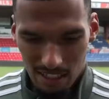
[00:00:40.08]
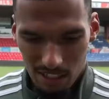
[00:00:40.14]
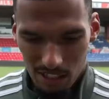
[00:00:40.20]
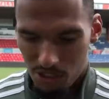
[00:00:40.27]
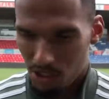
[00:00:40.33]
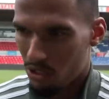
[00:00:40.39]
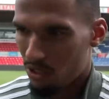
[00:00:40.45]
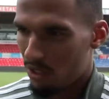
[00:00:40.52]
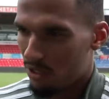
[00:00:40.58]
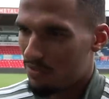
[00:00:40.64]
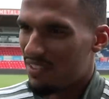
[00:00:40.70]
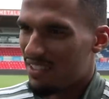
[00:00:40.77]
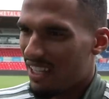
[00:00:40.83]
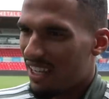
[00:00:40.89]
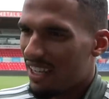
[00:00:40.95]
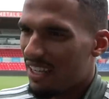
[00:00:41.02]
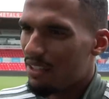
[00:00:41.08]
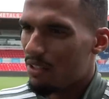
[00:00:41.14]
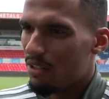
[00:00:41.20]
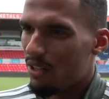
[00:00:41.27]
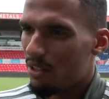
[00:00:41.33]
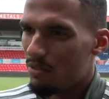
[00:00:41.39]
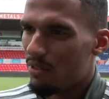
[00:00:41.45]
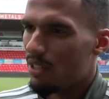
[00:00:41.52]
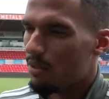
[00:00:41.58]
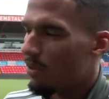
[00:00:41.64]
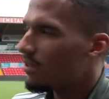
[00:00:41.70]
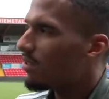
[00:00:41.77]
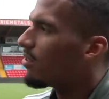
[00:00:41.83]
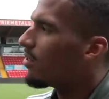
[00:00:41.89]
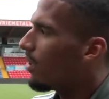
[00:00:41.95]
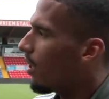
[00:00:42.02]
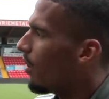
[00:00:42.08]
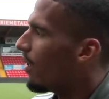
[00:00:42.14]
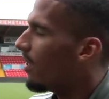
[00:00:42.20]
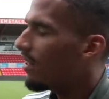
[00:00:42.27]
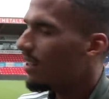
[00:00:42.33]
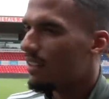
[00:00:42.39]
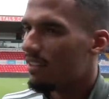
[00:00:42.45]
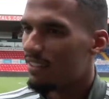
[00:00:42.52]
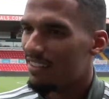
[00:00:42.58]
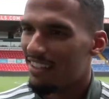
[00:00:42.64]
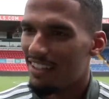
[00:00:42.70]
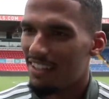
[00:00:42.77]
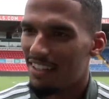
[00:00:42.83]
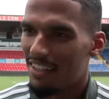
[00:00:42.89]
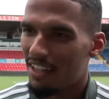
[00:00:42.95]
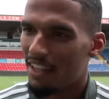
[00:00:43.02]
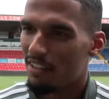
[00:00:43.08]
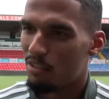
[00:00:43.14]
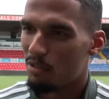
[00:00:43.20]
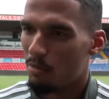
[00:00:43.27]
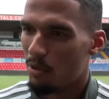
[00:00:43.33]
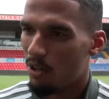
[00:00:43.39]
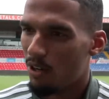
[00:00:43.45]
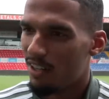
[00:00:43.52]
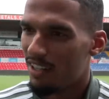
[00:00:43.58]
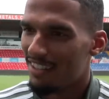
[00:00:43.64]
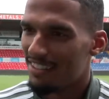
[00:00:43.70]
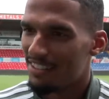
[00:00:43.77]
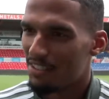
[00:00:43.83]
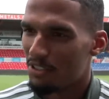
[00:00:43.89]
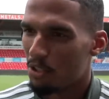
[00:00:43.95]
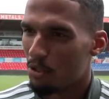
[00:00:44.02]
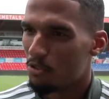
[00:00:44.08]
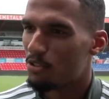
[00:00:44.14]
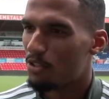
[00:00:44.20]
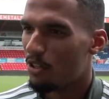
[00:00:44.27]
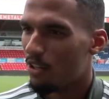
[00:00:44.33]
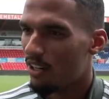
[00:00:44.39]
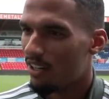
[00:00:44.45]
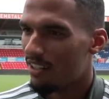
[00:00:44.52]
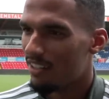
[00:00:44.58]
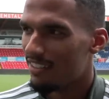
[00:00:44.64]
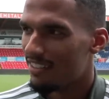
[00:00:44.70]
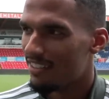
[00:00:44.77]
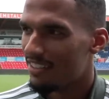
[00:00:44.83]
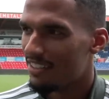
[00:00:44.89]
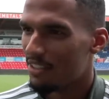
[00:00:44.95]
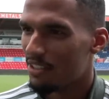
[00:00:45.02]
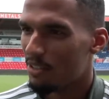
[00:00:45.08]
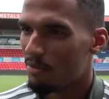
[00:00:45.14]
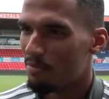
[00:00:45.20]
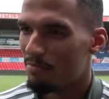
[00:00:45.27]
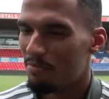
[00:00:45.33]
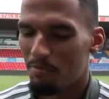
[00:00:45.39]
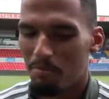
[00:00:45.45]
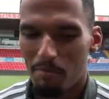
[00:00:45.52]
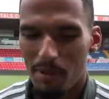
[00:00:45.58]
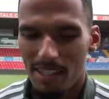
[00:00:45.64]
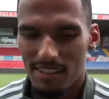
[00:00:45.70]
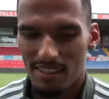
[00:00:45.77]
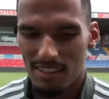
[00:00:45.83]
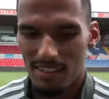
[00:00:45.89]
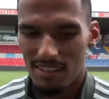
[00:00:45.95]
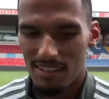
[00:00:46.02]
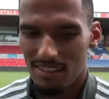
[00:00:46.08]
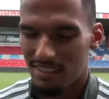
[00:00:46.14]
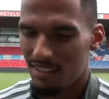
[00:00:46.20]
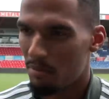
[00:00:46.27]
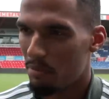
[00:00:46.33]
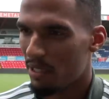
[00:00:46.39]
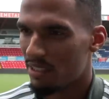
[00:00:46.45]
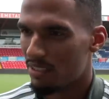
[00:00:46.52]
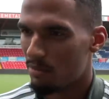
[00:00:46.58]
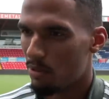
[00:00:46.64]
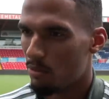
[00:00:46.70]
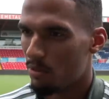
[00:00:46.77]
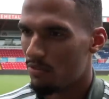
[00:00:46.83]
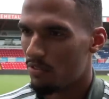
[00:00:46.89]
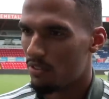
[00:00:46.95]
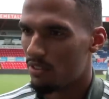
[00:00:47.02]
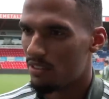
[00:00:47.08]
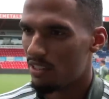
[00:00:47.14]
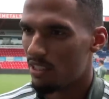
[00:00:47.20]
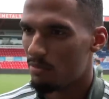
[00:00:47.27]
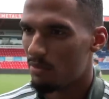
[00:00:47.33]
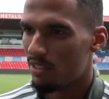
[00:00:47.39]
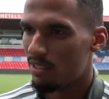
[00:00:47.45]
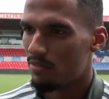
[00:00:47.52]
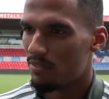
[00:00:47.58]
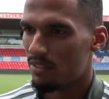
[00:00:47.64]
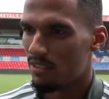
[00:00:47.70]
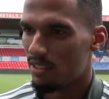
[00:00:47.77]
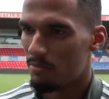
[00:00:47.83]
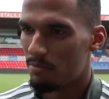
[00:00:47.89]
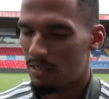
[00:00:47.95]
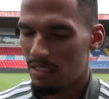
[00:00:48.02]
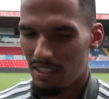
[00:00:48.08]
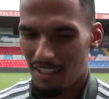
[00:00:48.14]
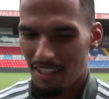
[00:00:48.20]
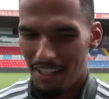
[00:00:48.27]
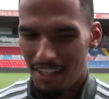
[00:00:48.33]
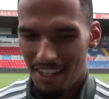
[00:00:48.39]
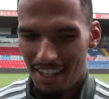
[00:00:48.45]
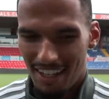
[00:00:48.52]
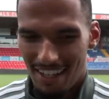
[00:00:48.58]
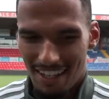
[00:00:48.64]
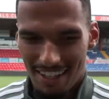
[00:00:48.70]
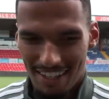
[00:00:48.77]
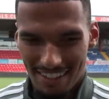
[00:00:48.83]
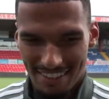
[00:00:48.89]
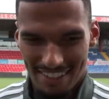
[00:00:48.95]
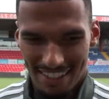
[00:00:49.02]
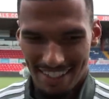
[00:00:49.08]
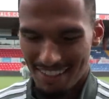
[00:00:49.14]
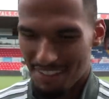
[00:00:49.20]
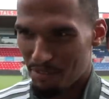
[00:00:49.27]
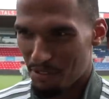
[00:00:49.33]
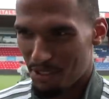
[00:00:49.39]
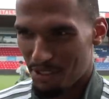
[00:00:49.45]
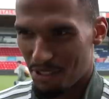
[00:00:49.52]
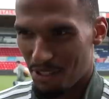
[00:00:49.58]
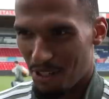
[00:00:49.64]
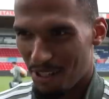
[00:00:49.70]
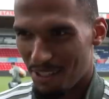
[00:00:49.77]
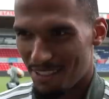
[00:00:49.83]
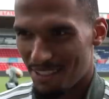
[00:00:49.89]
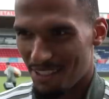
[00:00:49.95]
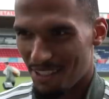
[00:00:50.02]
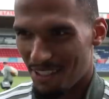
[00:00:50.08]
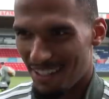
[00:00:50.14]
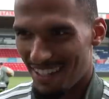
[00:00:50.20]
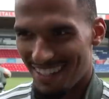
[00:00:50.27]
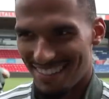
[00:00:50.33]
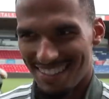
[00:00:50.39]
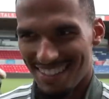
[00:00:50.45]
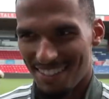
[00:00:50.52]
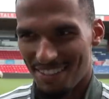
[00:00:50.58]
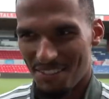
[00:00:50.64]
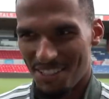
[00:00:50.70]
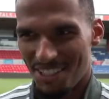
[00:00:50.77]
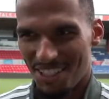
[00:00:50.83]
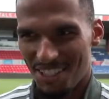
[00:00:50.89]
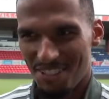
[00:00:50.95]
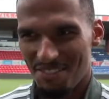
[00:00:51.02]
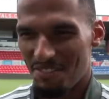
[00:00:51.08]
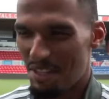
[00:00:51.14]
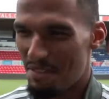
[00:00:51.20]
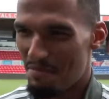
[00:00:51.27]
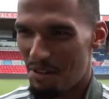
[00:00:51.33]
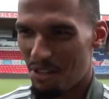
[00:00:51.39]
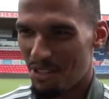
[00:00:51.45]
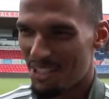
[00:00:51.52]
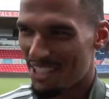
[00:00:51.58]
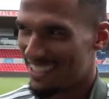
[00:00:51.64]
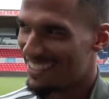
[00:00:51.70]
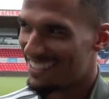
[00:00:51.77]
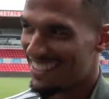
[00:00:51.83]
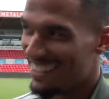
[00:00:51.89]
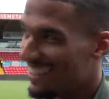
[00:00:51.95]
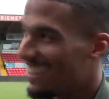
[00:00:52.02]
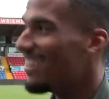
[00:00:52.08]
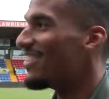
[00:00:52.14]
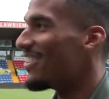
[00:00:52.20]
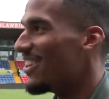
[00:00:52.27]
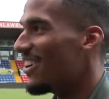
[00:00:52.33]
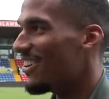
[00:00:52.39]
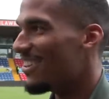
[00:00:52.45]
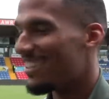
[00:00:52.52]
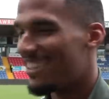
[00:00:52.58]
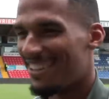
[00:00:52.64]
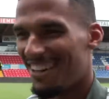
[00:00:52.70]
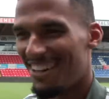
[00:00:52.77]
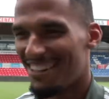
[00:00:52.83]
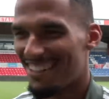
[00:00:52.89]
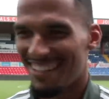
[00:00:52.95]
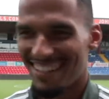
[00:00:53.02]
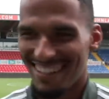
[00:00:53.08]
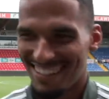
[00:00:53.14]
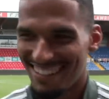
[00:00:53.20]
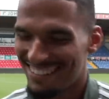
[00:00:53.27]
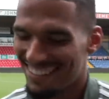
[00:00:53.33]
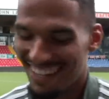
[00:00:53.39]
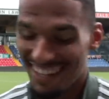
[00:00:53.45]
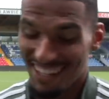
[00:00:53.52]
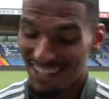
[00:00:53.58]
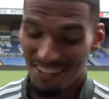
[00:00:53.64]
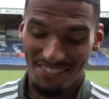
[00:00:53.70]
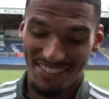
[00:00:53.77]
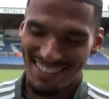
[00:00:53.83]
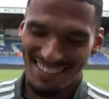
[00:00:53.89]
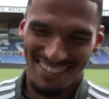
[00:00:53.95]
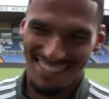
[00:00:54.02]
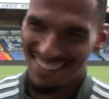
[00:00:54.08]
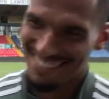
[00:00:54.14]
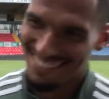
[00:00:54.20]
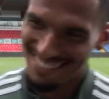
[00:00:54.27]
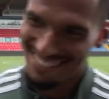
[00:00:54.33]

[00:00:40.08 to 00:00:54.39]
I showed a lot of desire, you know, I really wanted to go in and head the ball and, you know, score and, you know, make the amazing moment for the team and lift the team. And at the end, it was the goal, so at the end, it was a lot of emotions and then to go in the crowd, I love it, yeah.